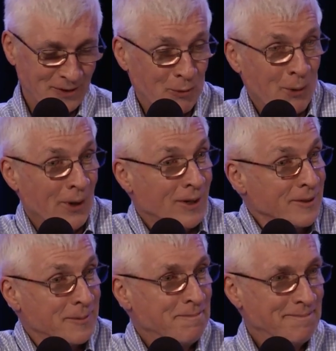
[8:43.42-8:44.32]
The
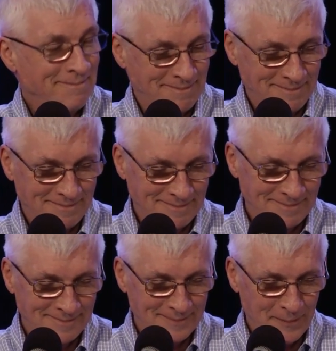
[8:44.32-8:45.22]
world,
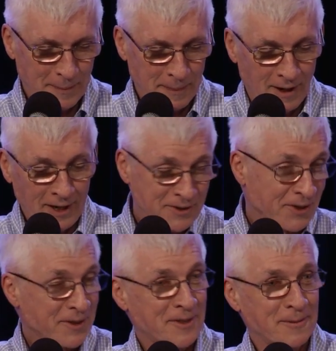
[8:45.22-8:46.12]

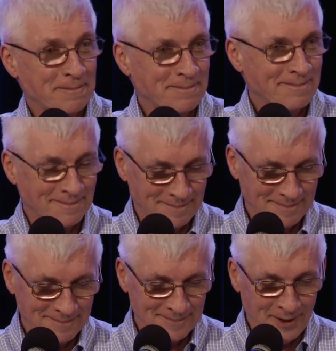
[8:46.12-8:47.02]
ISIS,
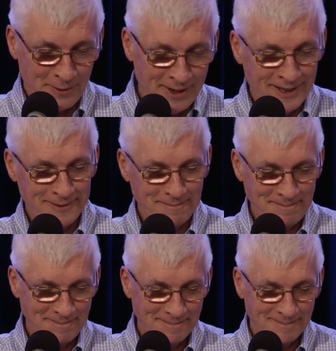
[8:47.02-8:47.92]
Iran,